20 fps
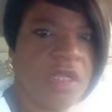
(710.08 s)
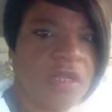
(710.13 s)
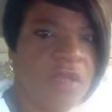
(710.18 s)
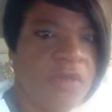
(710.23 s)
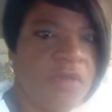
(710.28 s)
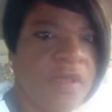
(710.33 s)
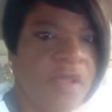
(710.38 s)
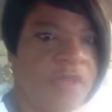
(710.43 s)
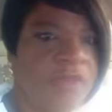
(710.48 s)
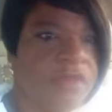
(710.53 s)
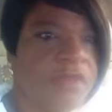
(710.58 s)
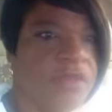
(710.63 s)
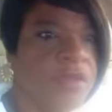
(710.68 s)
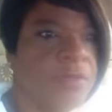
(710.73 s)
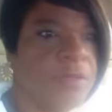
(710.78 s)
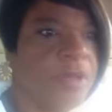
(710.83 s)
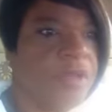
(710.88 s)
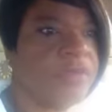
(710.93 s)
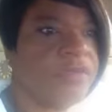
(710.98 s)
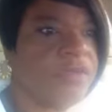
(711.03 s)
don't have the
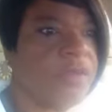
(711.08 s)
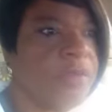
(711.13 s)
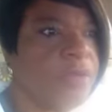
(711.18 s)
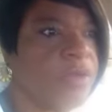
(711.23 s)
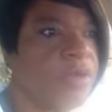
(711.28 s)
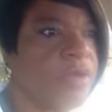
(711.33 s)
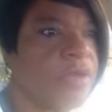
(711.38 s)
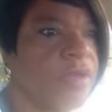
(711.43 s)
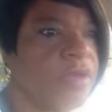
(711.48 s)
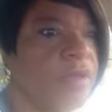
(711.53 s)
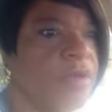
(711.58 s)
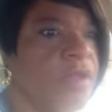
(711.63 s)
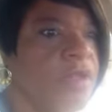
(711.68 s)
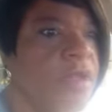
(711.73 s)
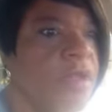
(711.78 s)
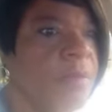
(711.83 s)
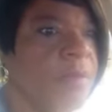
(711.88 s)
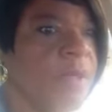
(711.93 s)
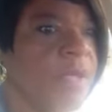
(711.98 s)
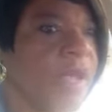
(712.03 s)
coupon, so I'm gonna go ahead on.
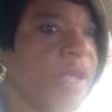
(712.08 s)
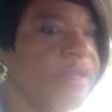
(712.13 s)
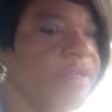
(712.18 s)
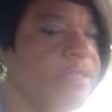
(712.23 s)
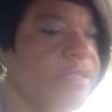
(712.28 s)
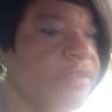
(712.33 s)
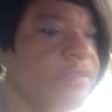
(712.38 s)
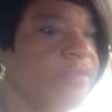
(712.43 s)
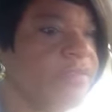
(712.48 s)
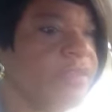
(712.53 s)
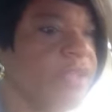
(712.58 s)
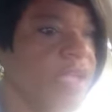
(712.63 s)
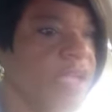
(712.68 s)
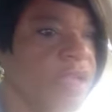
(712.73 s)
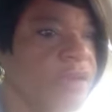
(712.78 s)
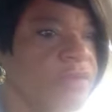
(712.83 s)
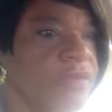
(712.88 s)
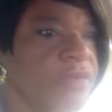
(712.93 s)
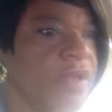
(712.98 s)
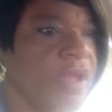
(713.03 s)
But I did
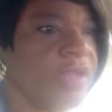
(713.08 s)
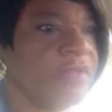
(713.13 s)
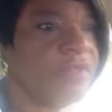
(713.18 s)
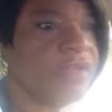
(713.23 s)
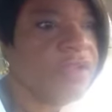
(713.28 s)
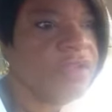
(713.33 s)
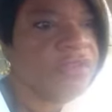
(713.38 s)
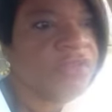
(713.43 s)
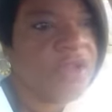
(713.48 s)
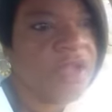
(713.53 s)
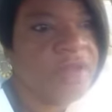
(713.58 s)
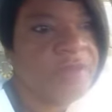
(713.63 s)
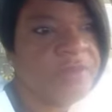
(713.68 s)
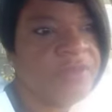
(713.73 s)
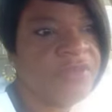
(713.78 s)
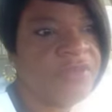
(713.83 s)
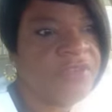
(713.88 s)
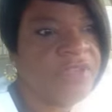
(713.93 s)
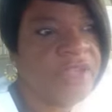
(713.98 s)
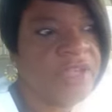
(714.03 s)
scan you guys, in case y'all hadn't
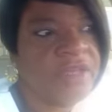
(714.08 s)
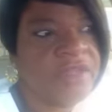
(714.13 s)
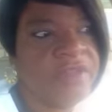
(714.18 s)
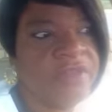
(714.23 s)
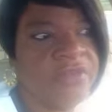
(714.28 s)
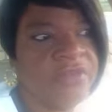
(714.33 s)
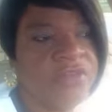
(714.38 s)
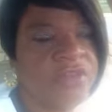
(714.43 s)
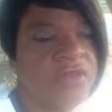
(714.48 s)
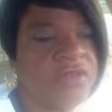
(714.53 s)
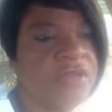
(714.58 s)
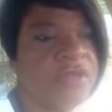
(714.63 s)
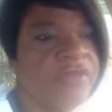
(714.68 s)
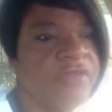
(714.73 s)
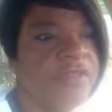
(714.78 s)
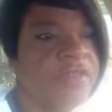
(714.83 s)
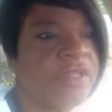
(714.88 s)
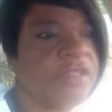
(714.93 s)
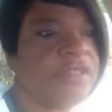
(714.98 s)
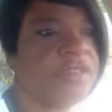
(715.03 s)
been scanning, they're still
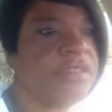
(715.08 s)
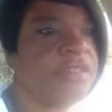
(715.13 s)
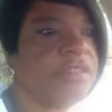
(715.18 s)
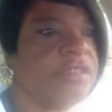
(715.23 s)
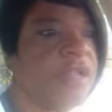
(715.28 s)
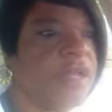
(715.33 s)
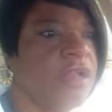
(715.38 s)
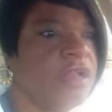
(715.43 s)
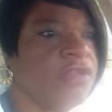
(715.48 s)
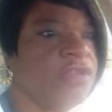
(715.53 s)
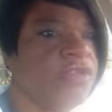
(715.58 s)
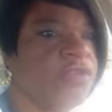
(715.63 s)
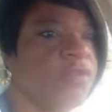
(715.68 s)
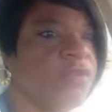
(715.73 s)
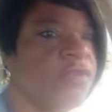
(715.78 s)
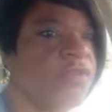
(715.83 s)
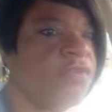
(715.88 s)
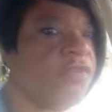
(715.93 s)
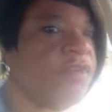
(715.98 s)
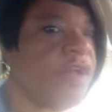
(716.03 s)
giving that $10
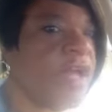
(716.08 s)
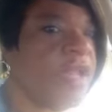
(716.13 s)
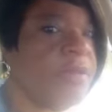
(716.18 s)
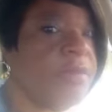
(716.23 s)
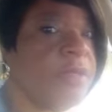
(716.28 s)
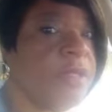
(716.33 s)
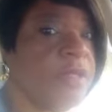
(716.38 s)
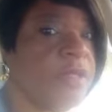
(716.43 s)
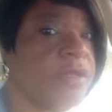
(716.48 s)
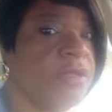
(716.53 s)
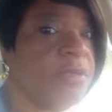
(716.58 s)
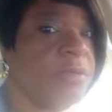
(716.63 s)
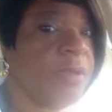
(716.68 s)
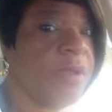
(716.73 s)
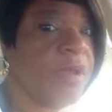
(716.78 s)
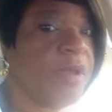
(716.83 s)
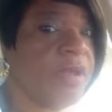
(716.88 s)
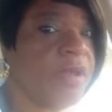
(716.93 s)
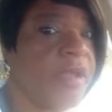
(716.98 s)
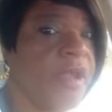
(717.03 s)
Swiss vitamin
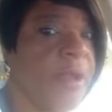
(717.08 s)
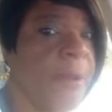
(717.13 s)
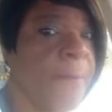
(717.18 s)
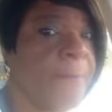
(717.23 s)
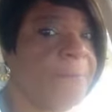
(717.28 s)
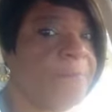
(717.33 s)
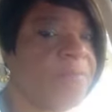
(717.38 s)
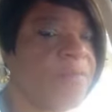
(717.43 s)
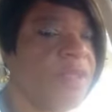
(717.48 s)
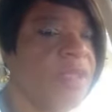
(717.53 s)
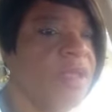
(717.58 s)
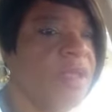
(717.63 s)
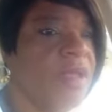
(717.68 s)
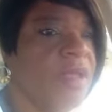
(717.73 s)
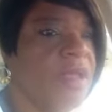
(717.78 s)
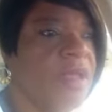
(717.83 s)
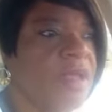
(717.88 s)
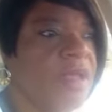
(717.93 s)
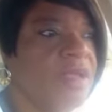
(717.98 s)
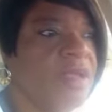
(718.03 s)
coupon out.
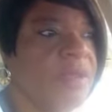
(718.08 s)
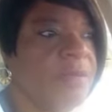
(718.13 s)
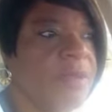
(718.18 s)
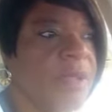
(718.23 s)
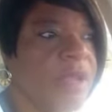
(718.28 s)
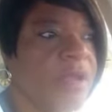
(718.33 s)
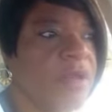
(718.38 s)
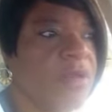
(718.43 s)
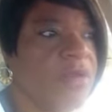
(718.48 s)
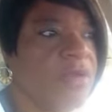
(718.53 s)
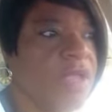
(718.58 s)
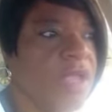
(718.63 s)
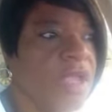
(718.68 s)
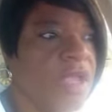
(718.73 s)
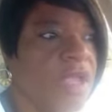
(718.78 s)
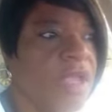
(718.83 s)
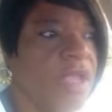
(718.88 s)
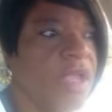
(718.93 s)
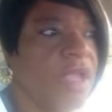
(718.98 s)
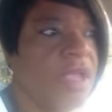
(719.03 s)
And I'm like,
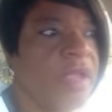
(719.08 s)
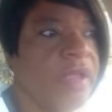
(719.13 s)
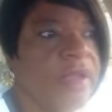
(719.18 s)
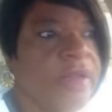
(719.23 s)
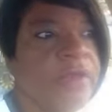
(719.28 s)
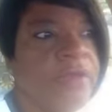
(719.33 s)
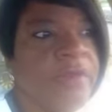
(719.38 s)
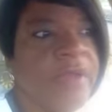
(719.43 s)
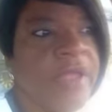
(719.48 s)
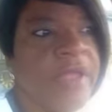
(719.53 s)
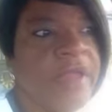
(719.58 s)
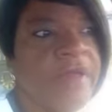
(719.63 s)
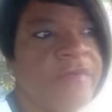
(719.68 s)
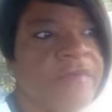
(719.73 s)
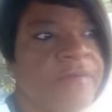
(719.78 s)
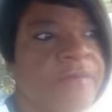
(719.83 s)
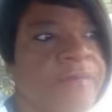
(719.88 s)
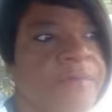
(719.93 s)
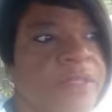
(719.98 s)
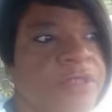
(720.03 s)
okay, I don't have
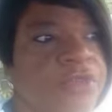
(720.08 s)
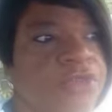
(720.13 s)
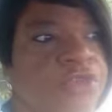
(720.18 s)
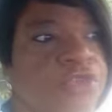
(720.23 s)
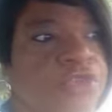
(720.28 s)
but